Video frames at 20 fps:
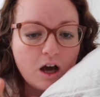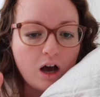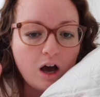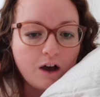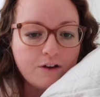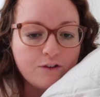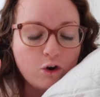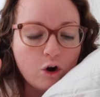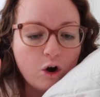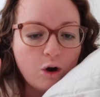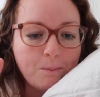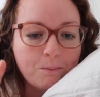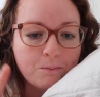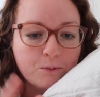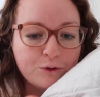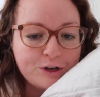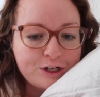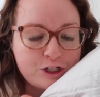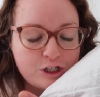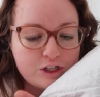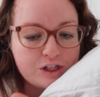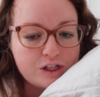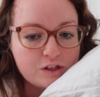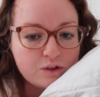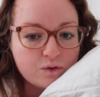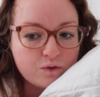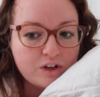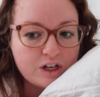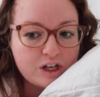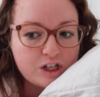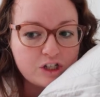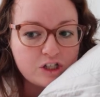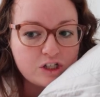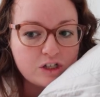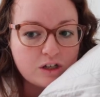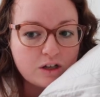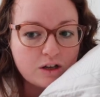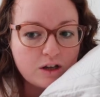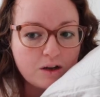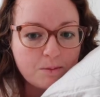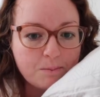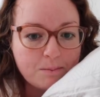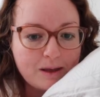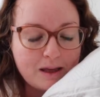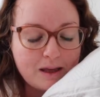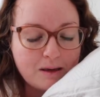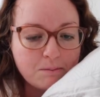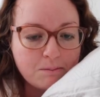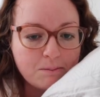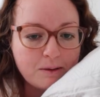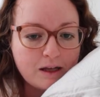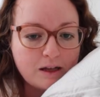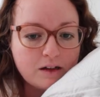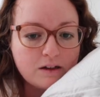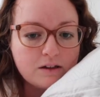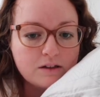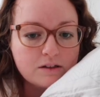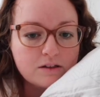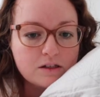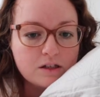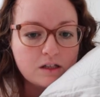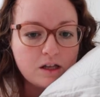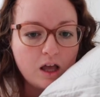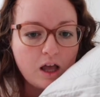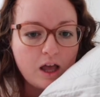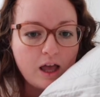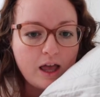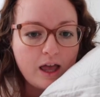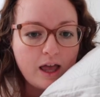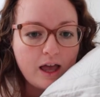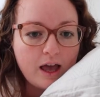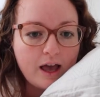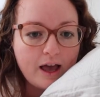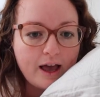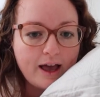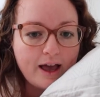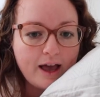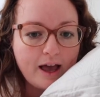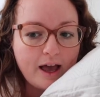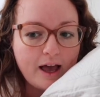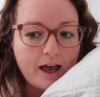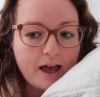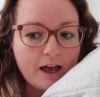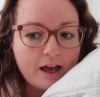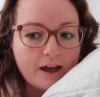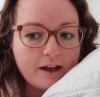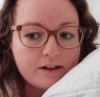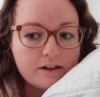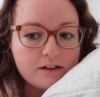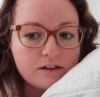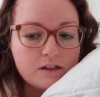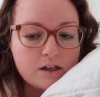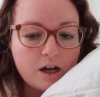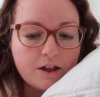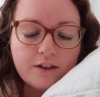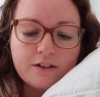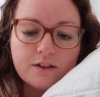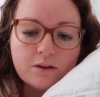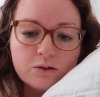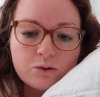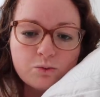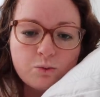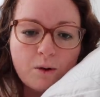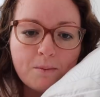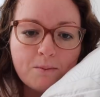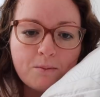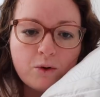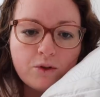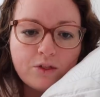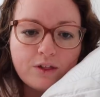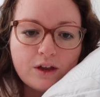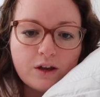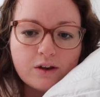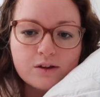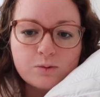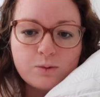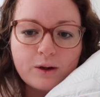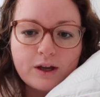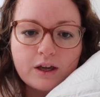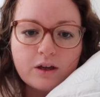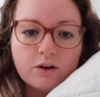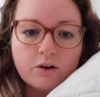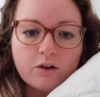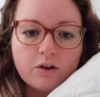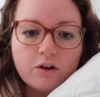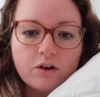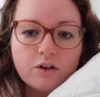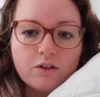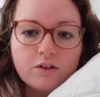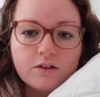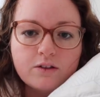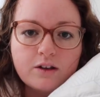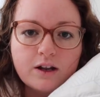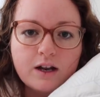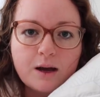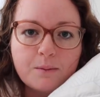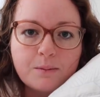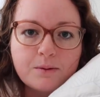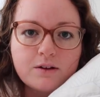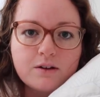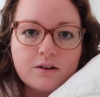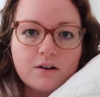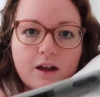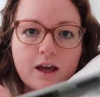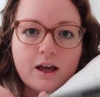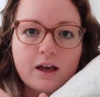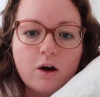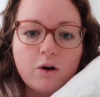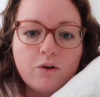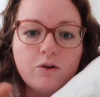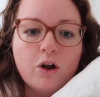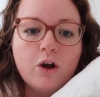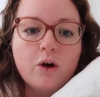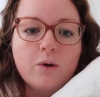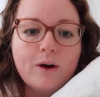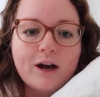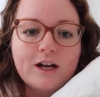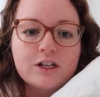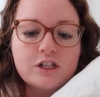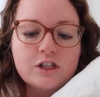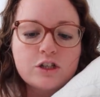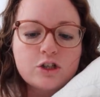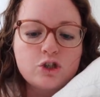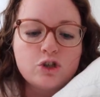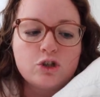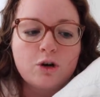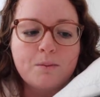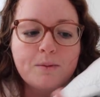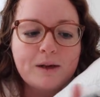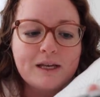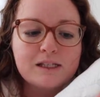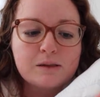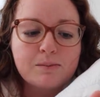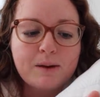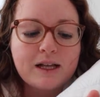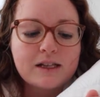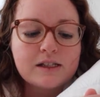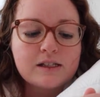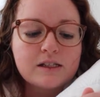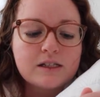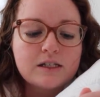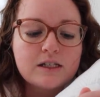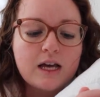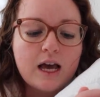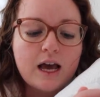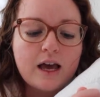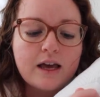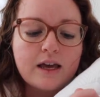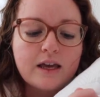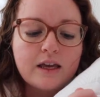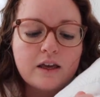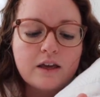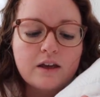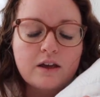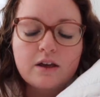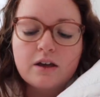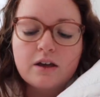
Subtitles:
I've got a bridge that's finished being built. And I think there was one more thing I was waiting on that's going to happen today. Oh no, actually the shop expands today.